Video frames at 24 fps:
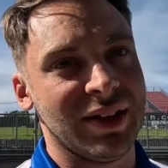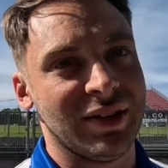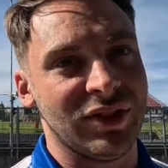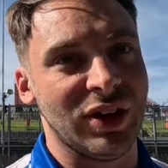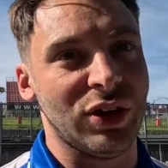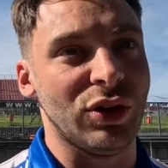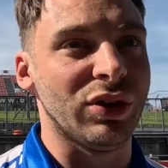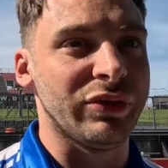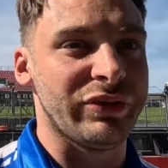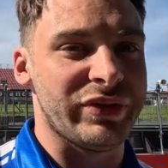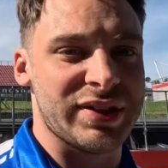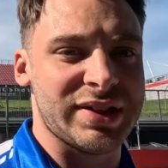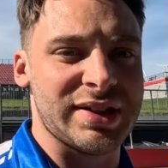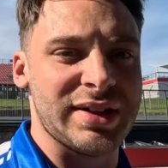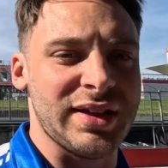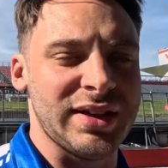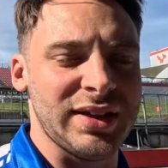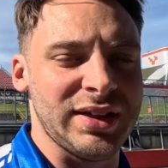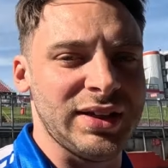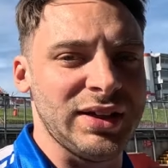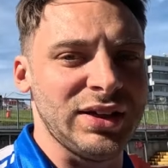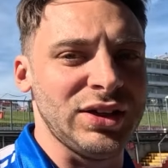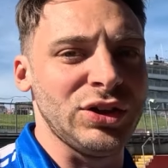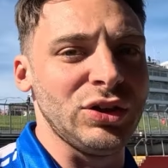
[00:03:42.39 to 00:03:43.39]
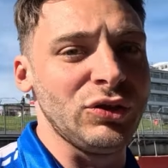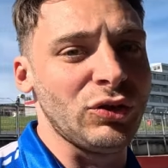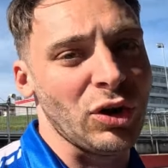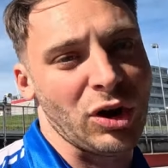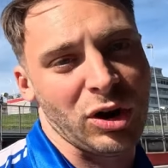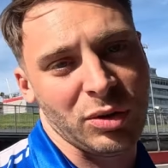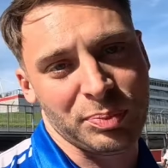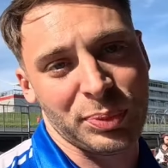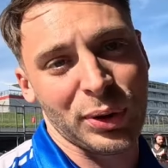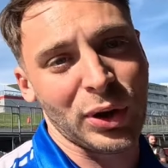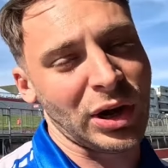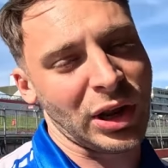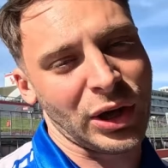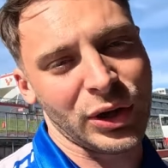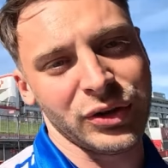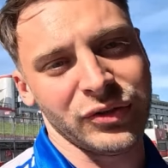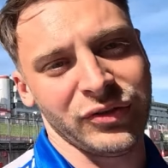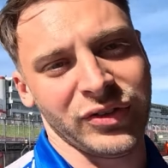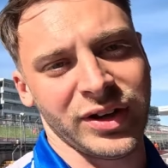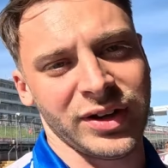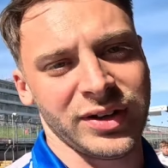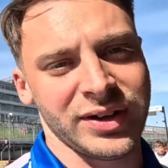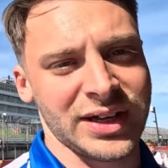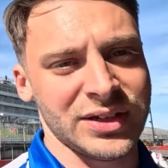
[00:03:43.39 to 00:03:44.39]
then obviously you've got to pull
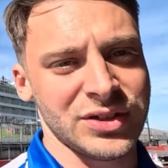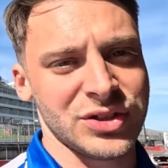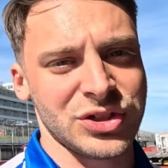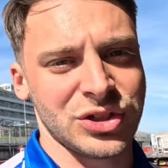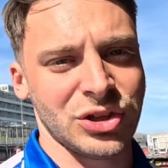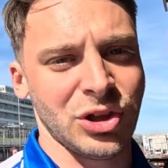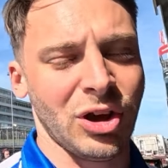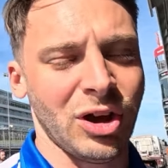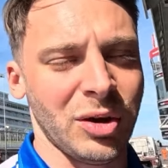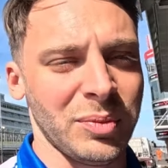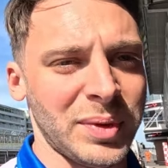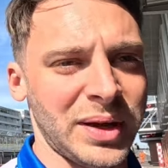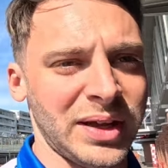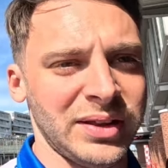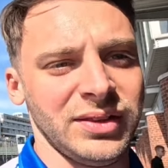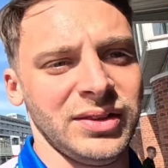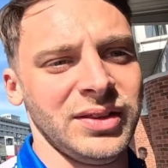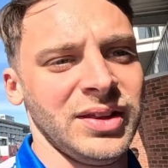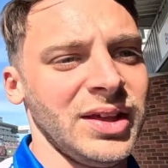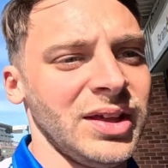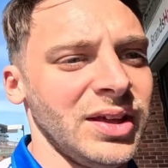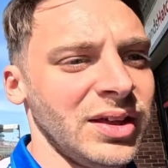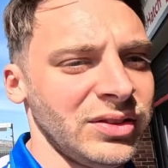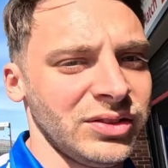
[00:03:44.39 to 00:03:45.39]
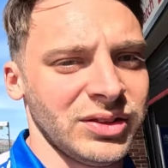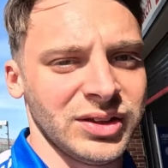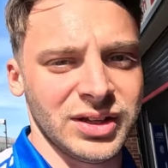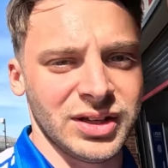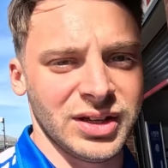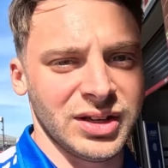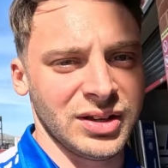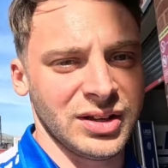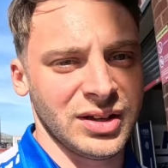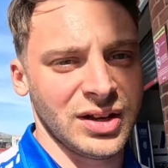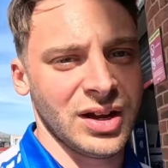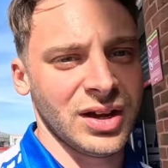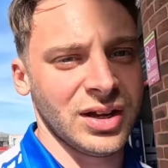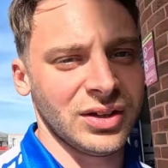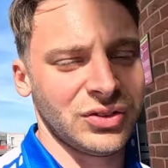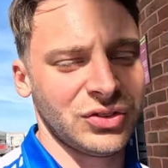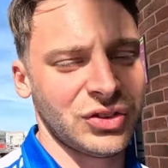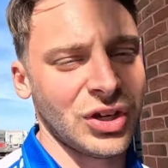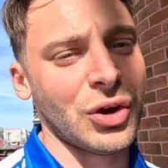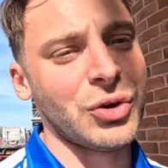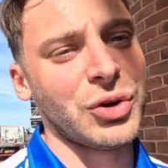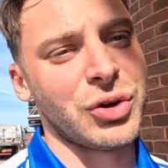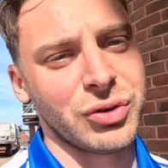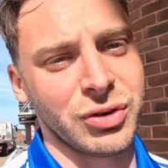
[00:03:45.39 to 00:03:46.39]
over and stop, and the uh,
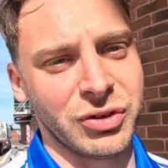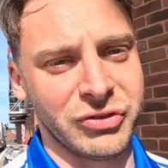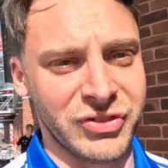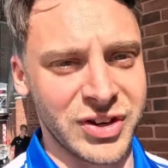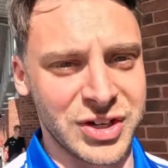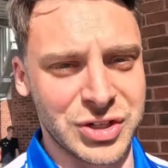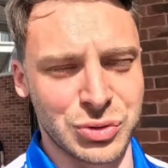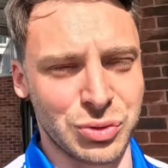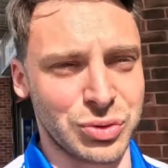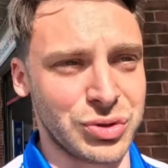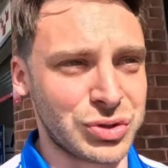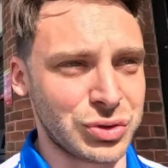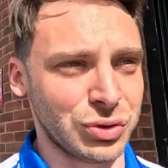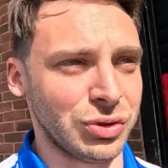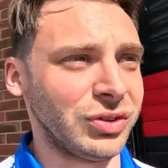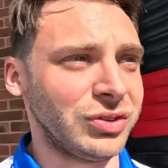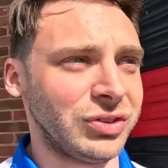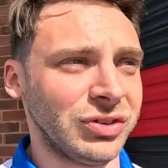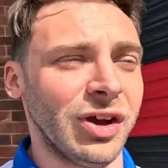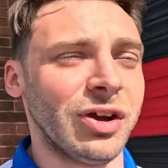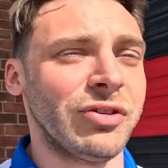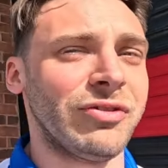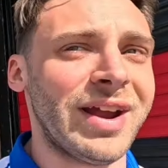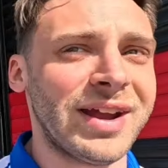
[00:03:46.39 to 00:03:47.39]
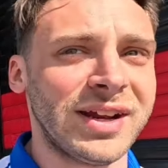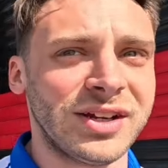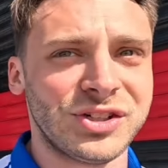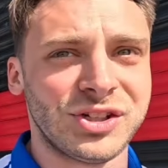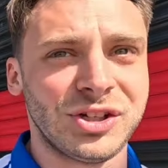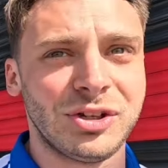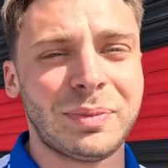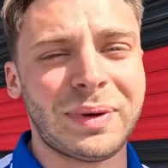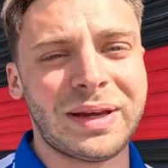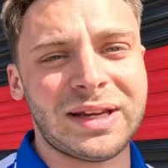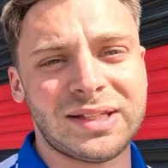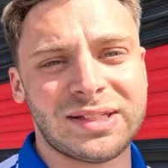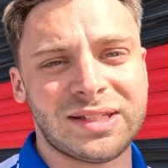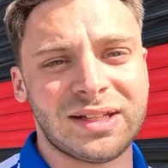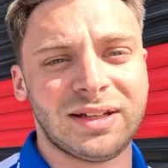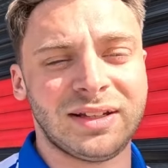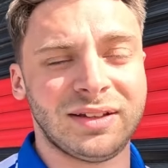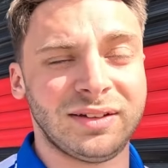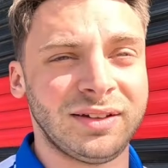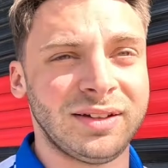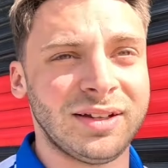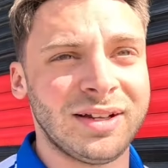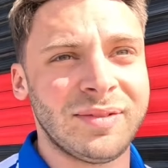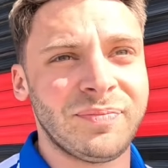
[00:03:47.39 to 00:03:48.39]
TOCA officials sort of direct you
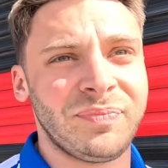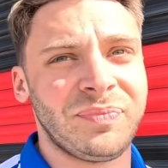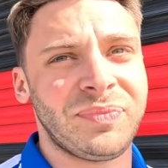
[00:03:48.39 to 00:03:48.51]
basically